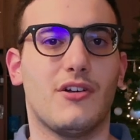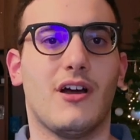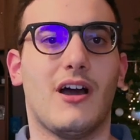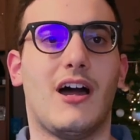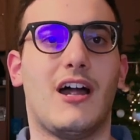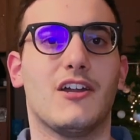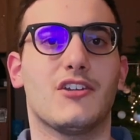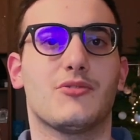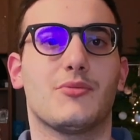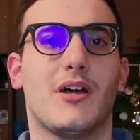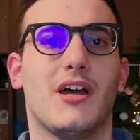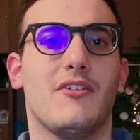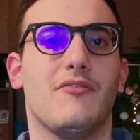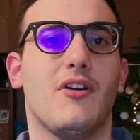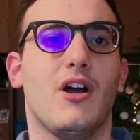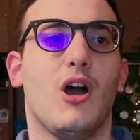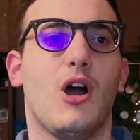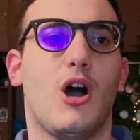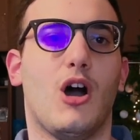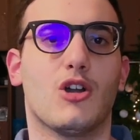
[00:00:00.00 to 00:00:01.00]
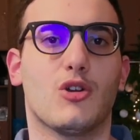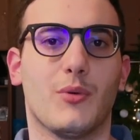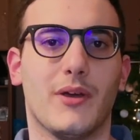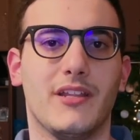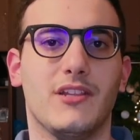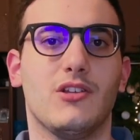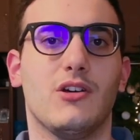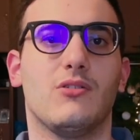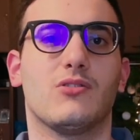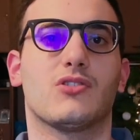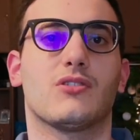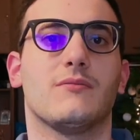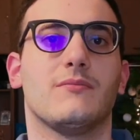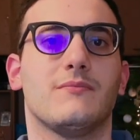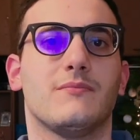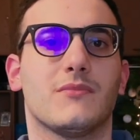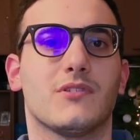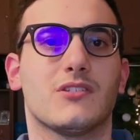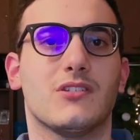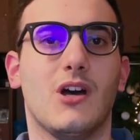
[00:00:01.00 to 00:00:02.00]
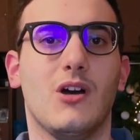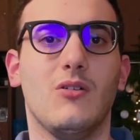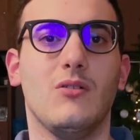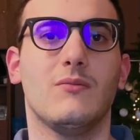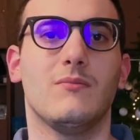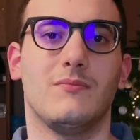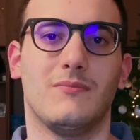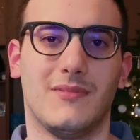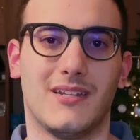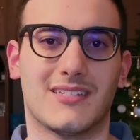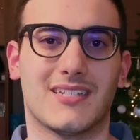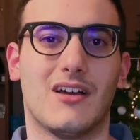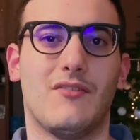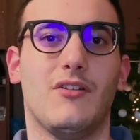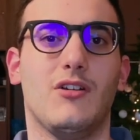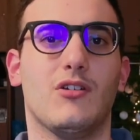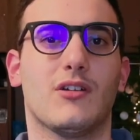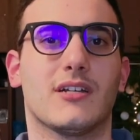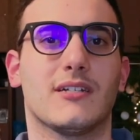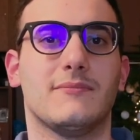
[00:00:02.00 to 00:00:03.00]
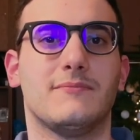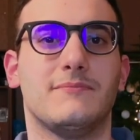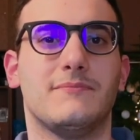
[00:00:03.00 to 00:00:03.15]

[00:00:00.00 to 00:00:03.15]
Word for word: hard drive on Windows. So, let's have a look.